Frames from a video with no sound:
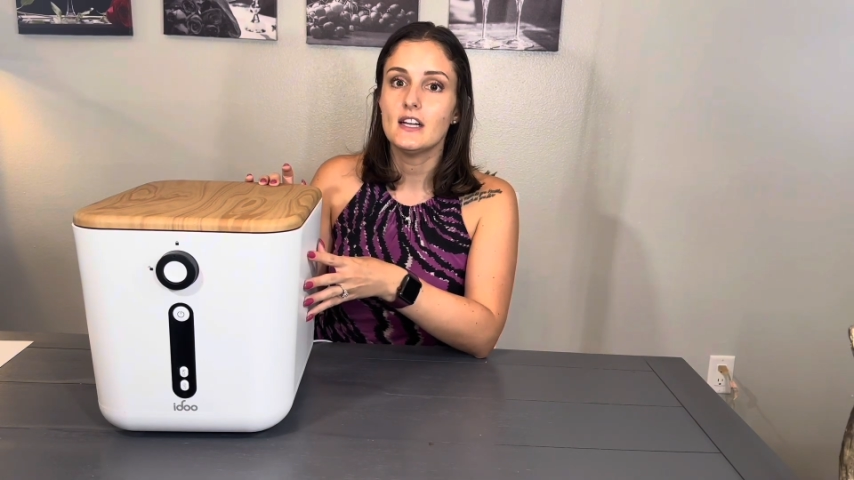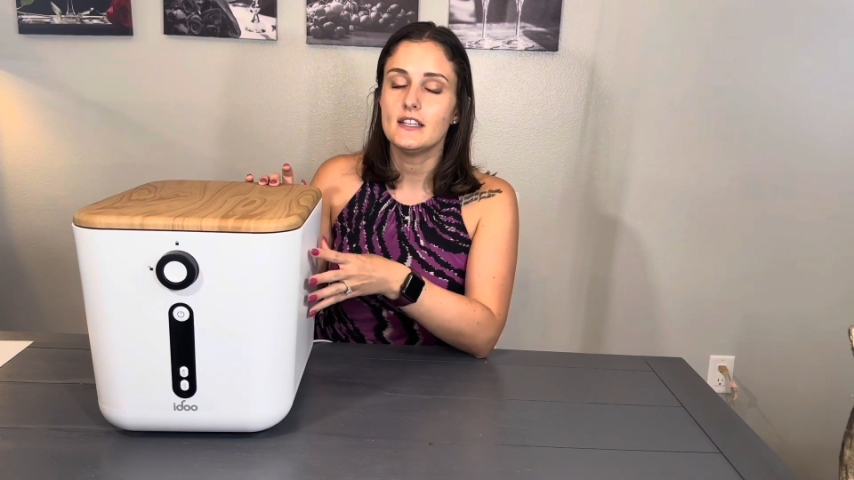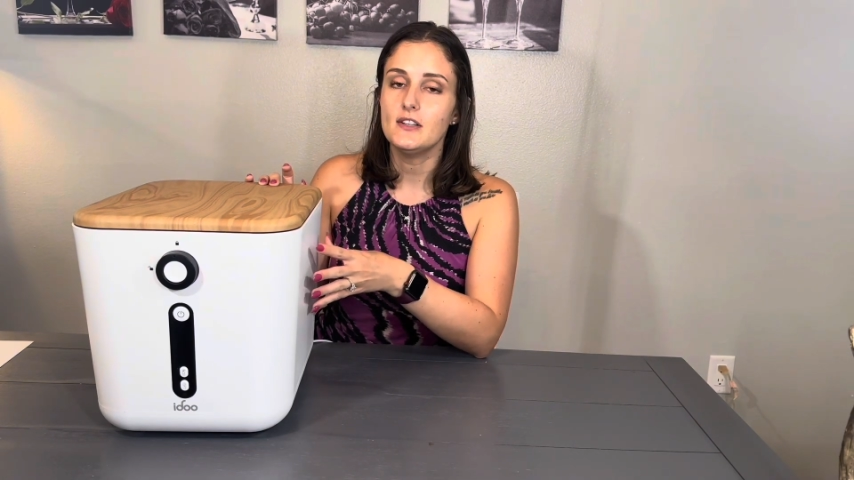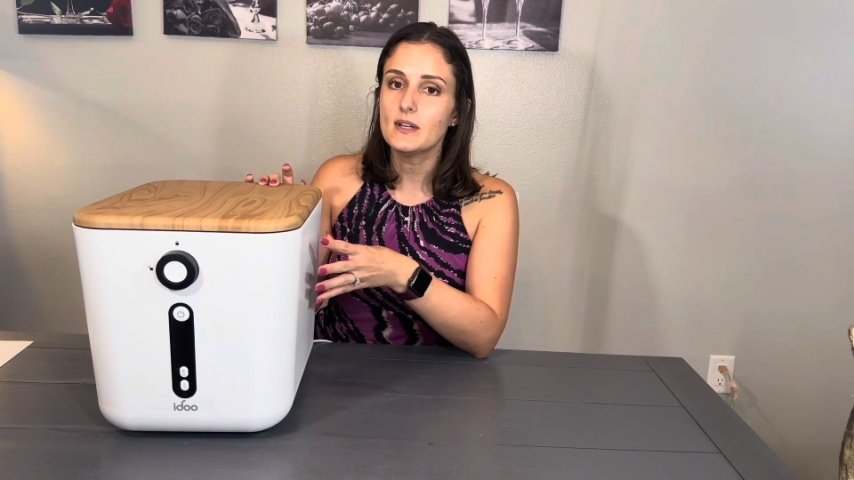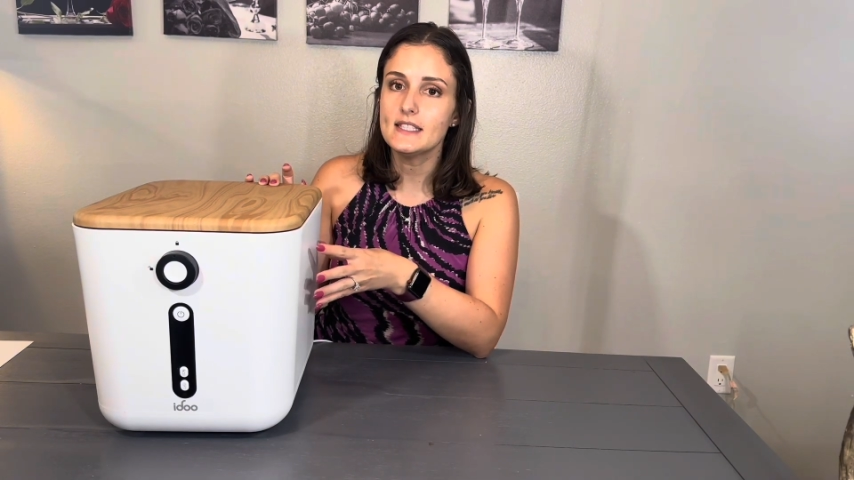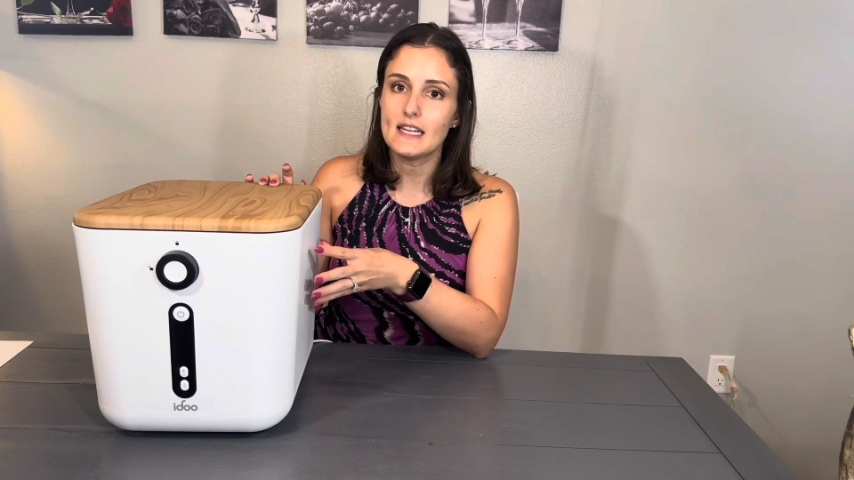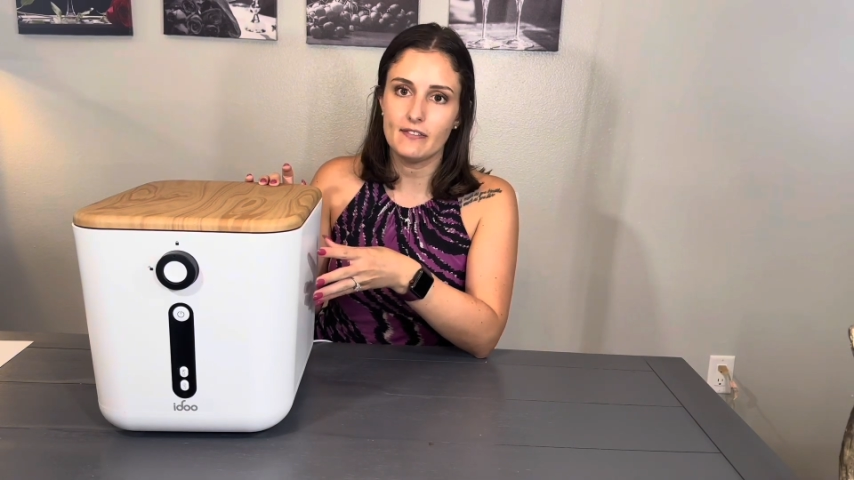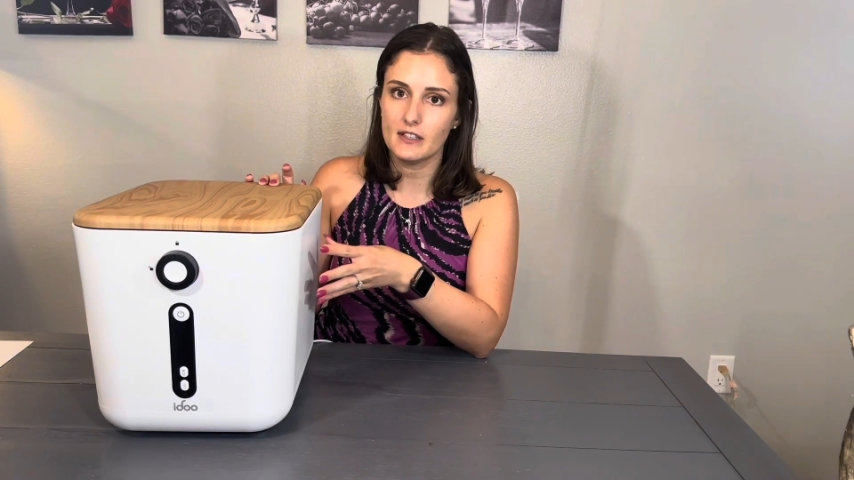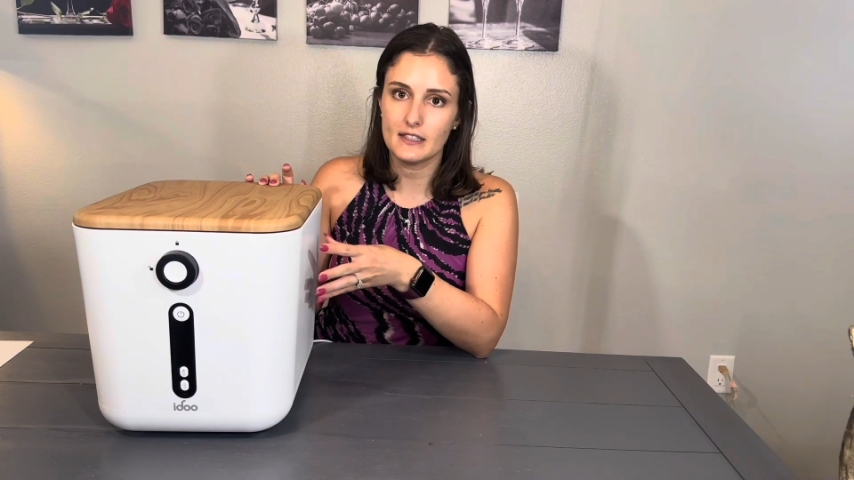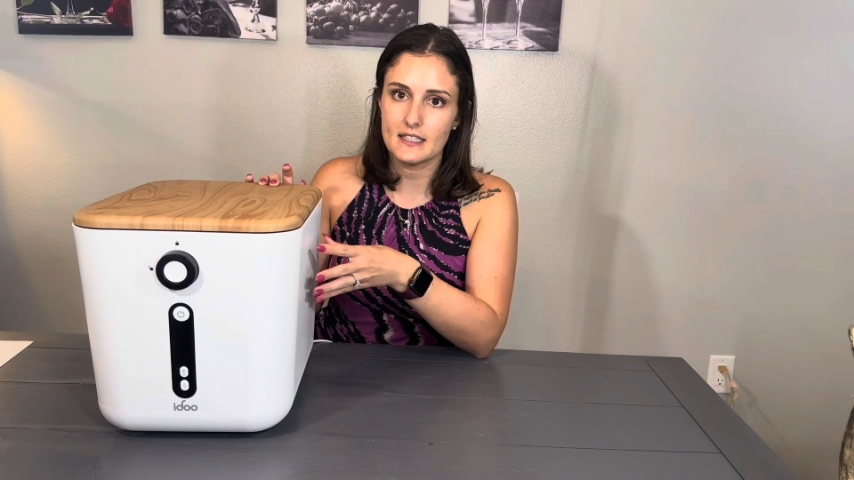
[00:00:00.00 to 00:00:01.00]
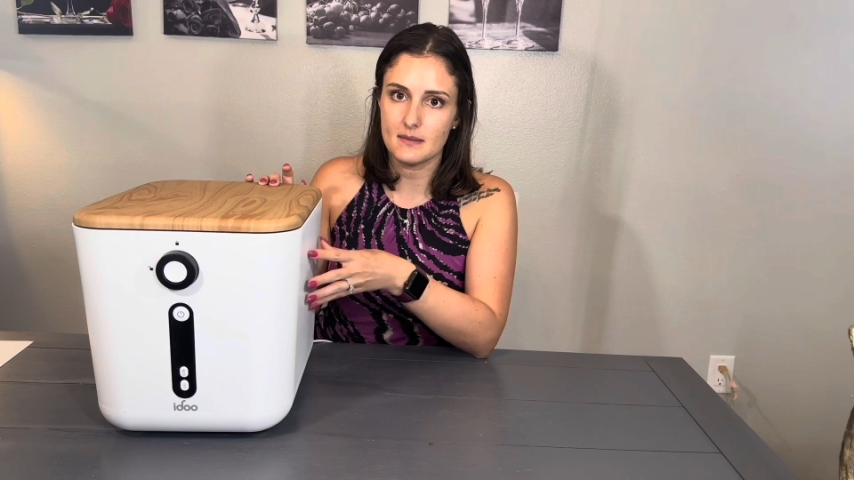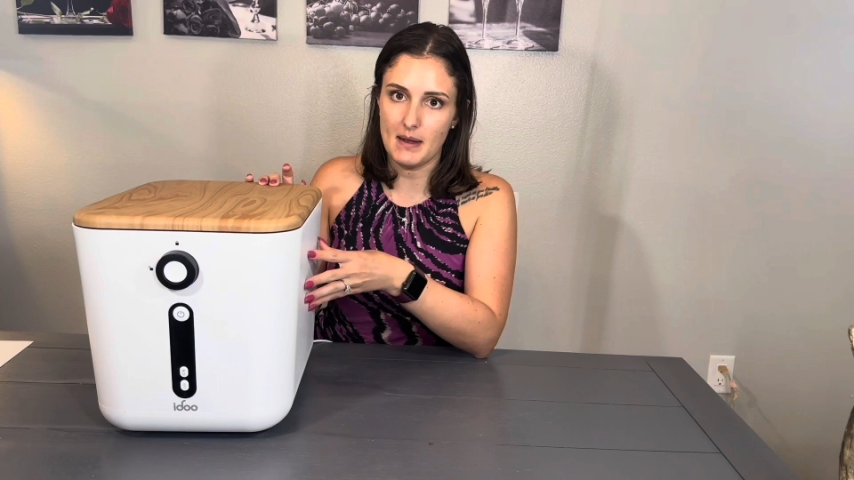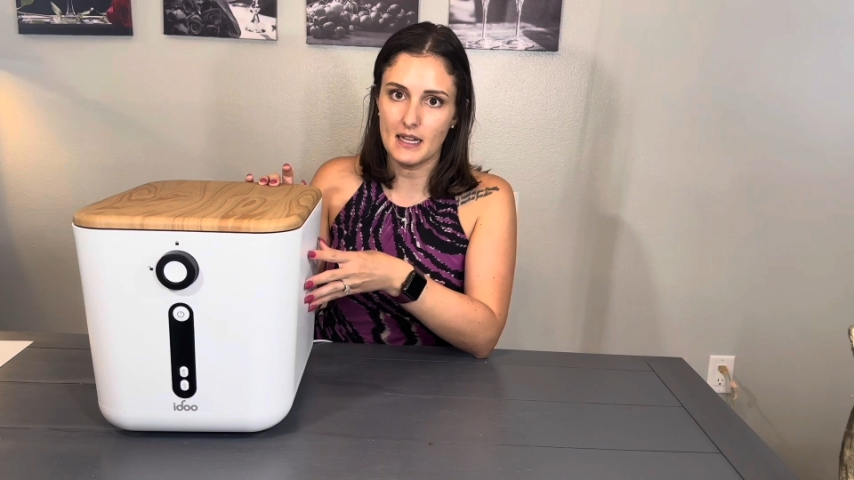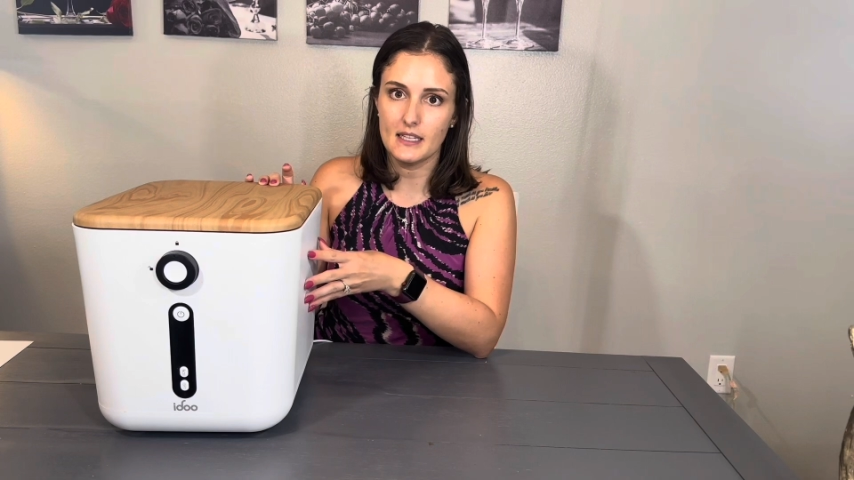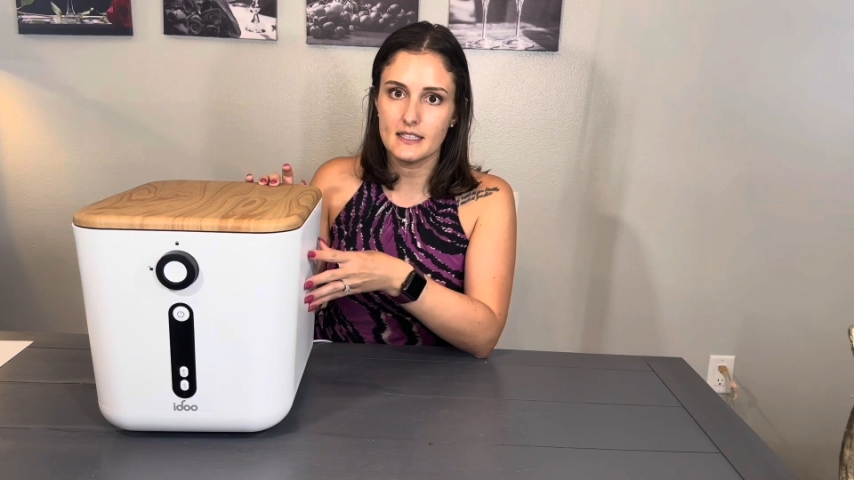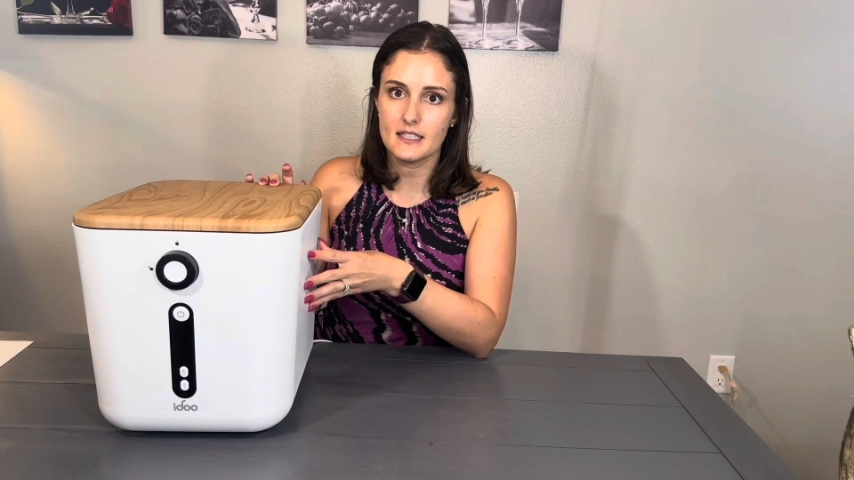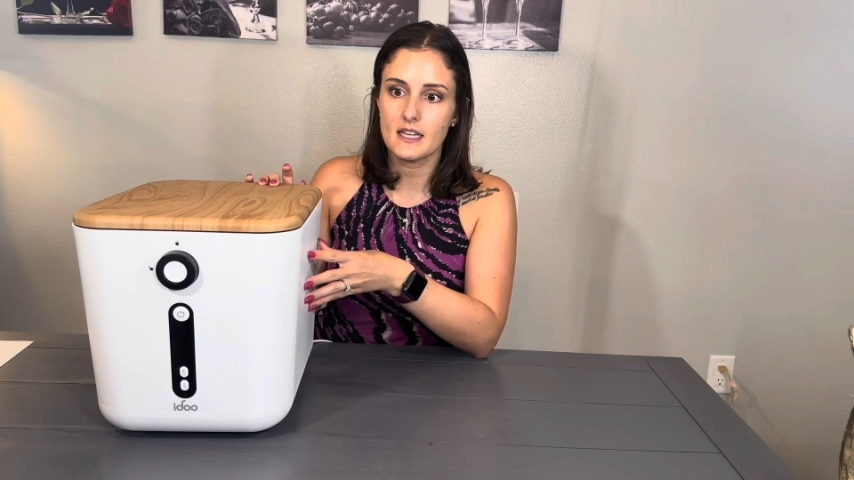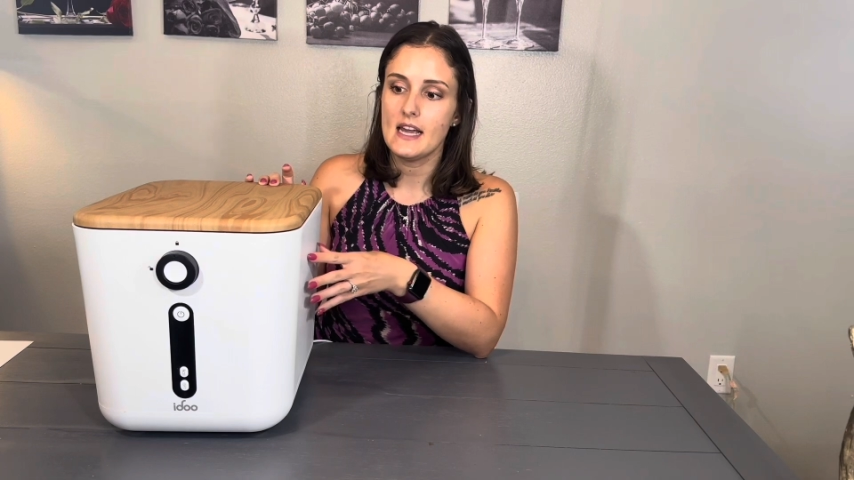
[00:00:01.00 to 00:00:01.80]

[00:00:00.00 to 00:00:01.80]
you can definitely smell it.